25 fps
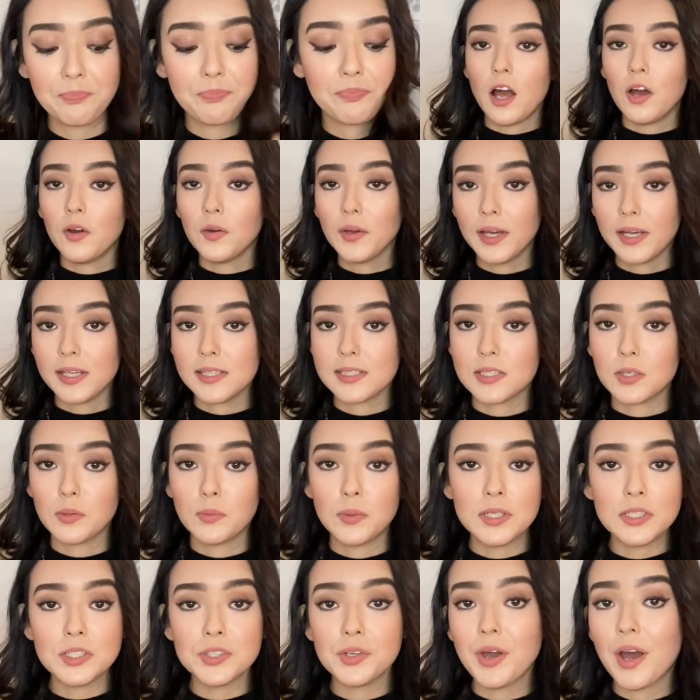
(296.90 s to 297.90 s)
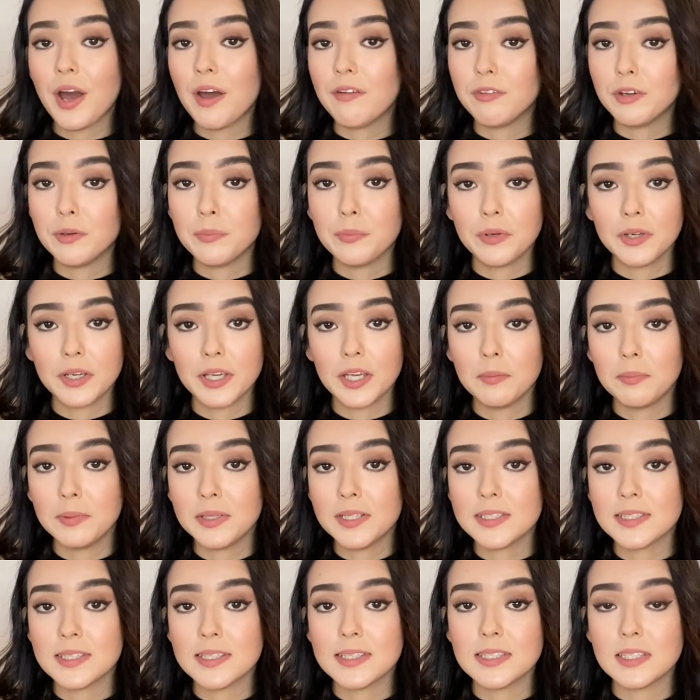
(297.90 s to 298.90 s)
Okay, so once you have your bookkeeping
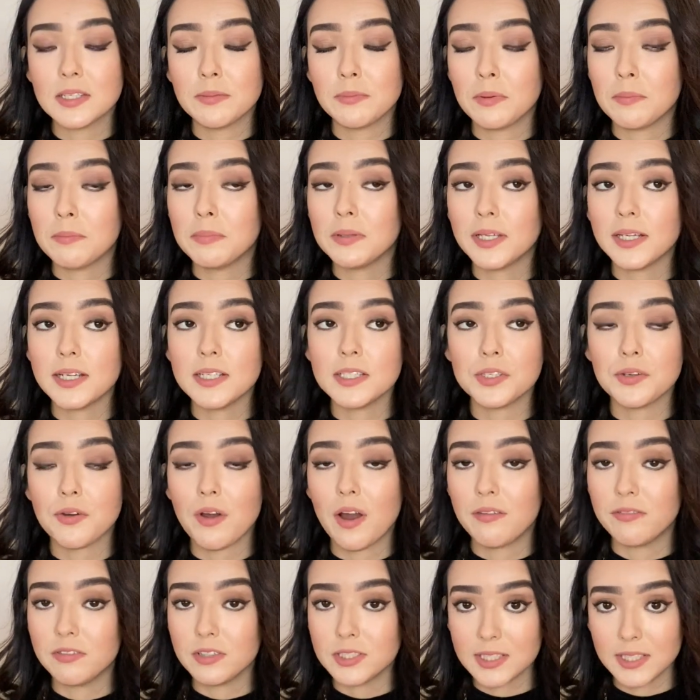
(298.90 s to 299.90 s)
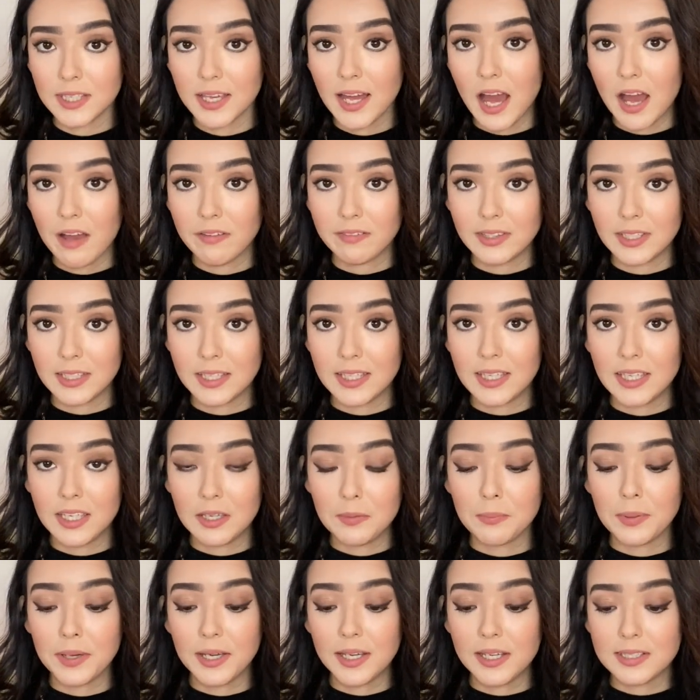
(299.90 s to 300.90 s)
system in place, you obviously have to
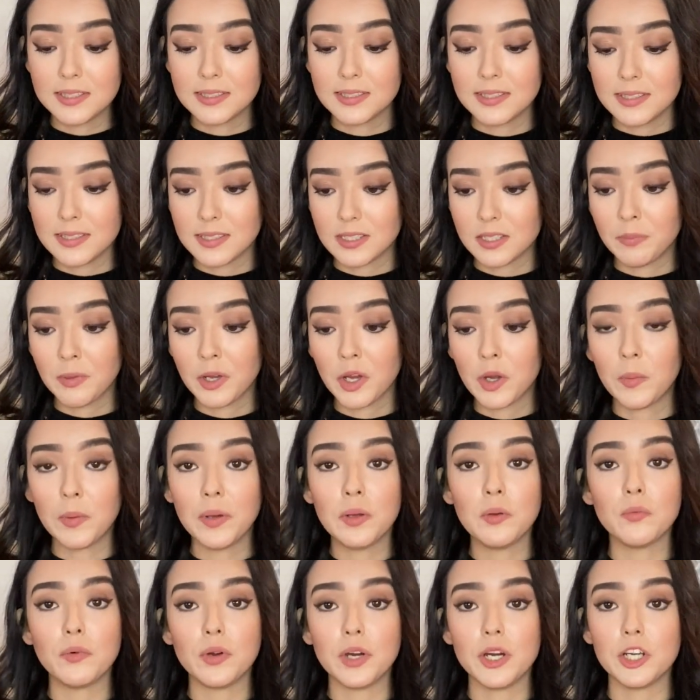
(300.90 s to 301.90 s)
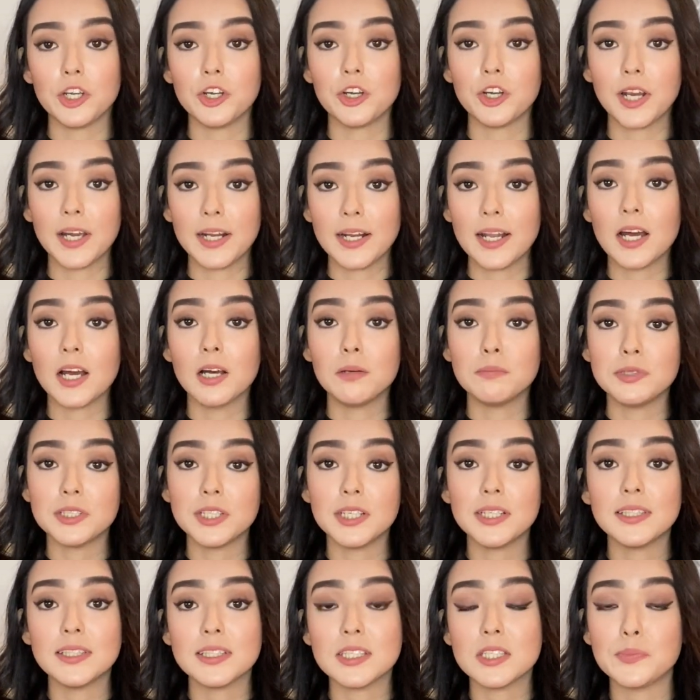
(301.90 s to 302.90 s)
keep a system going where you're going to
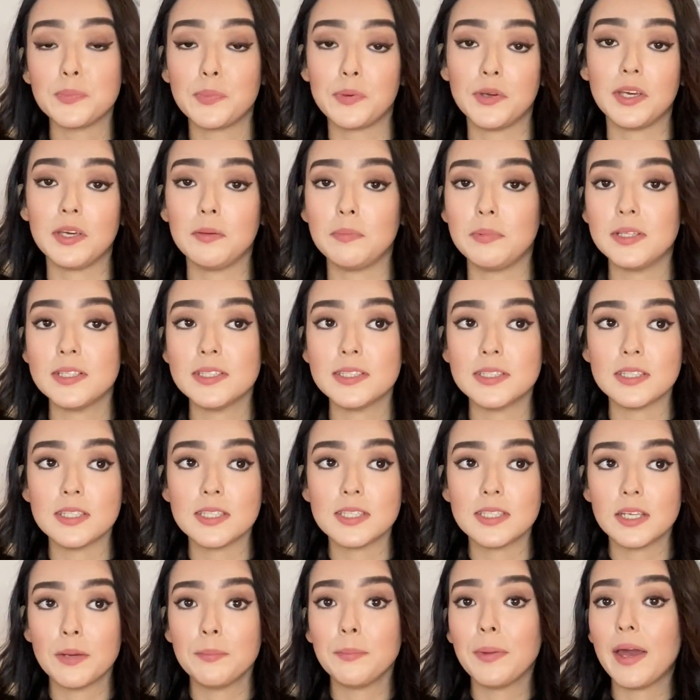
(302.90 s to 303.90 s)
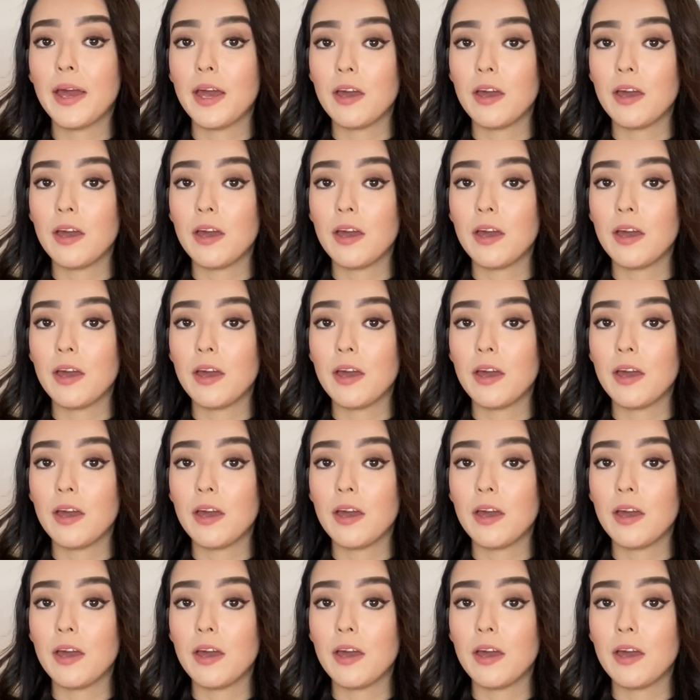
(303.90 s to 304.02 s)
update this bookkeeping system